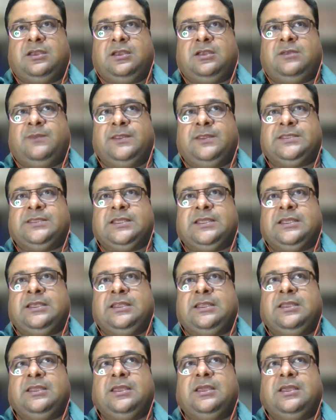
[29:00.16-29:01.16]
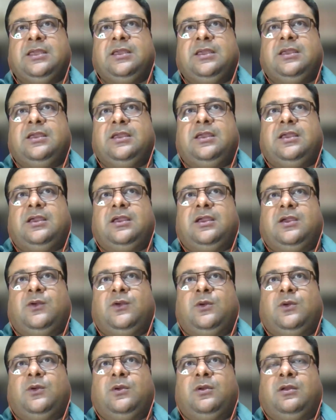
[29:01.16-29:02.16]
it basically
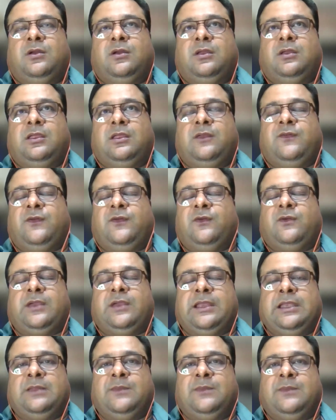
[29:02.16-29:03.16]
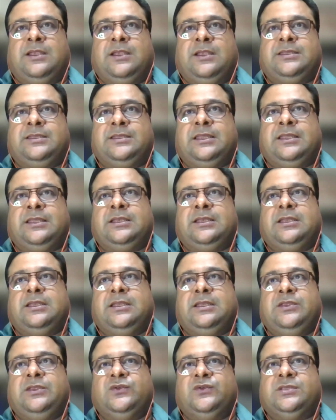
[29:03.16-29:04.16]
uh, if you enable it, then
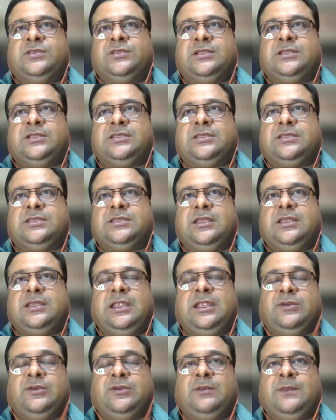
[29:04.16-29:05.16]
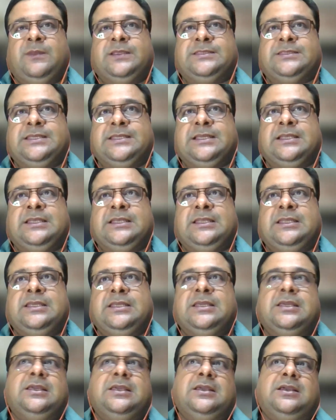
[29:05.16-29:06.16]
users it will basically
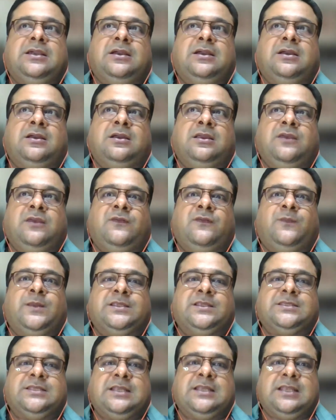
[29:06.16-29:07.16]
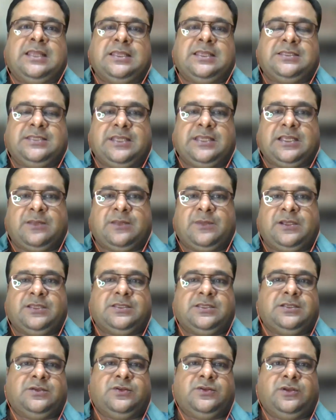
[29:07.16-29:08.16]
uh, give personalized
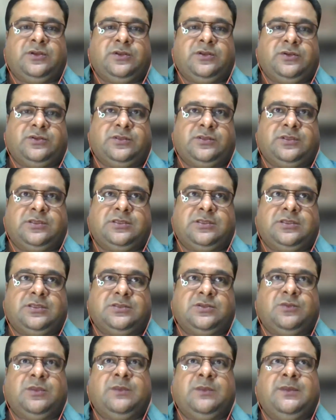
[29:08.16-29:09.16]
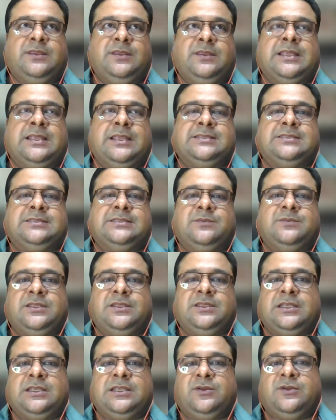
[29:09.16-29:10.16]
recommendation to your user. So maybe that is something
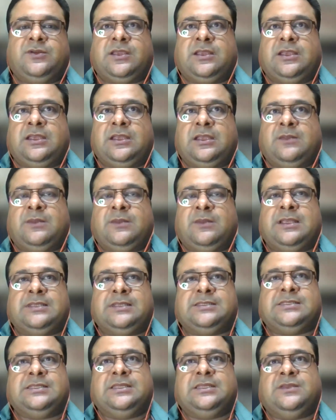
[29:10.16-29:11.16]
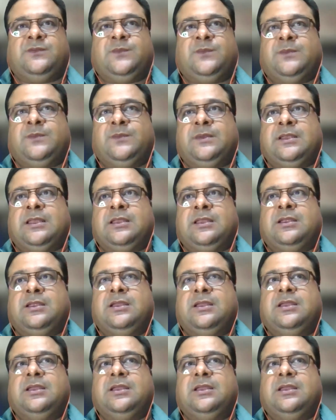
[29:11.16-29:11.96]
that you can enable and see if people are